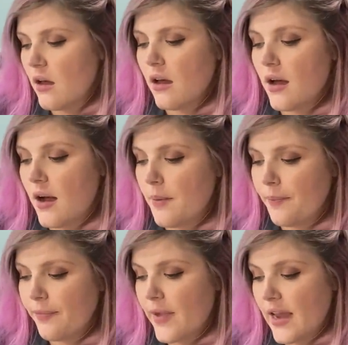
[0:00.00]

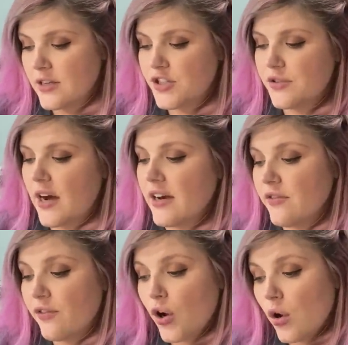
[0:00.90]
And to kind
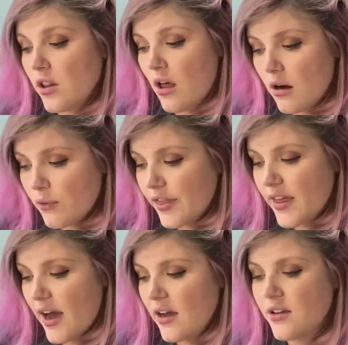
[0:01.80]
of go along with
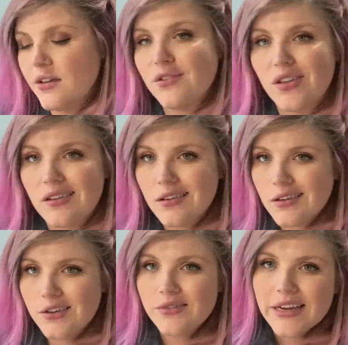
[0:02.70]
that,
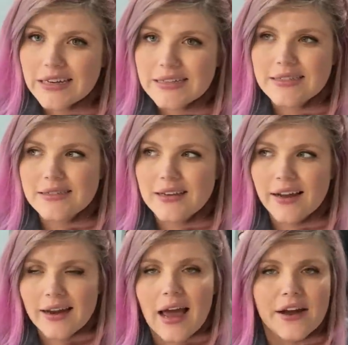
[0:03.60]
you need
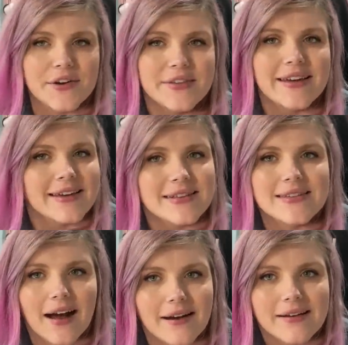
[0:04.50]
an iron that gets
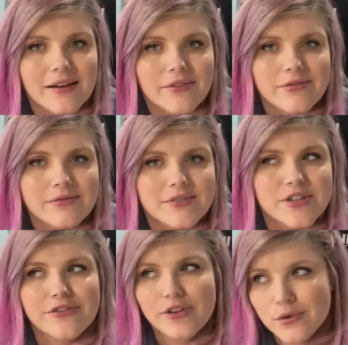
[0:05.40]
hot enough
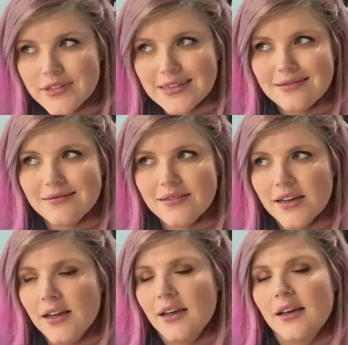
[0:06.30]
to fuse it.
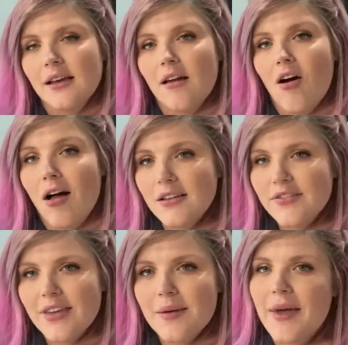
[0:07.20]
All
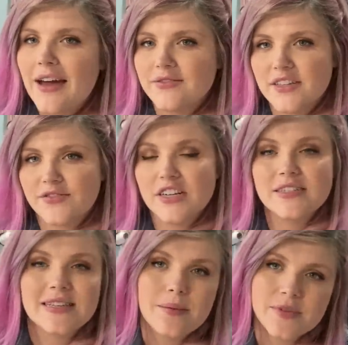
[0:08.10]
of them have
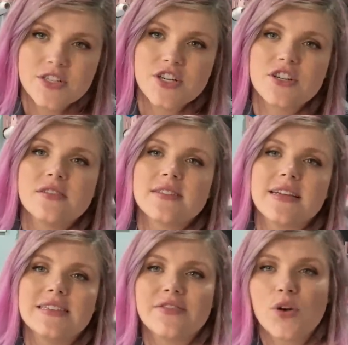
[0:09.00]
different temperatures
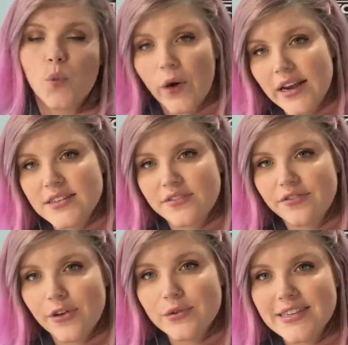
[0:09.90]
and different ways of
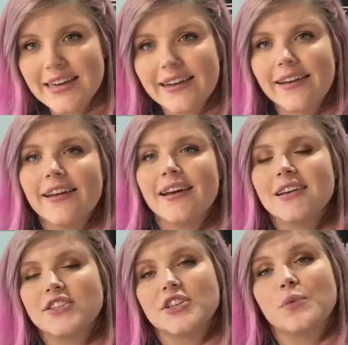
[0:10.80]
fusing,
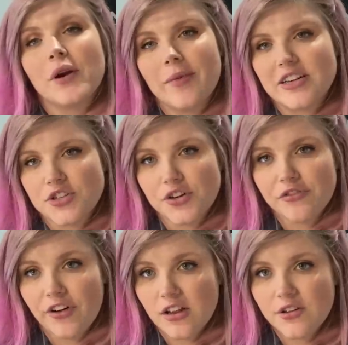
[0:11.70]
so you want to make sure you
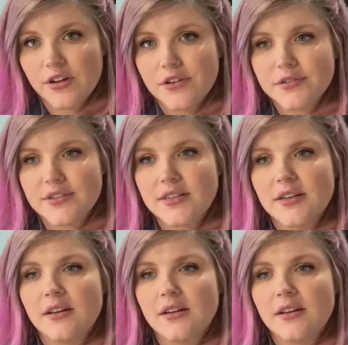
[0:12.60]
follow those.